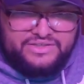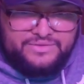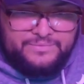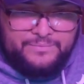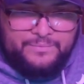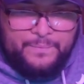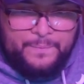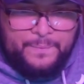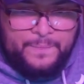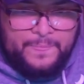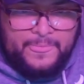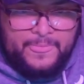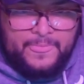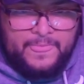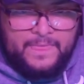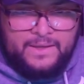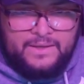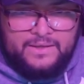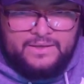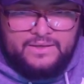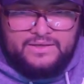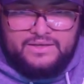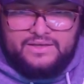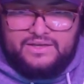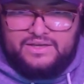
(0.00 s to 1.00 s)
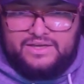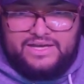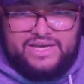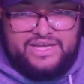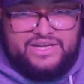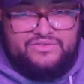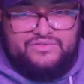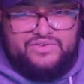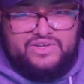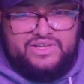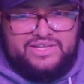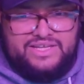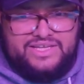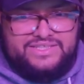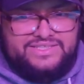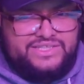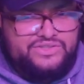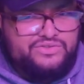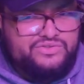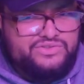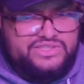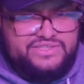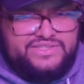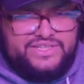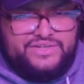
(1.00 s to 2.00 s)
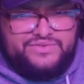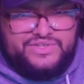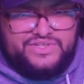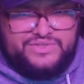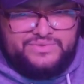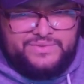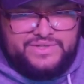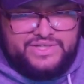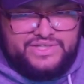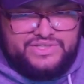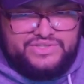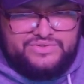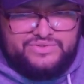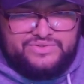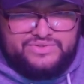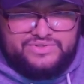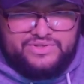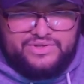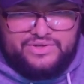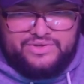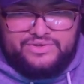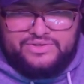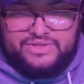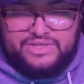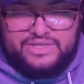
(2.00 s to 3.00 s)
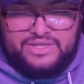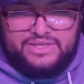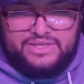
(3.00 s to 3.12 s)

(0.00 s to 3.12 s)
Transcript: Uh, I didn't realize. I don't think they retweeted Chuu's though.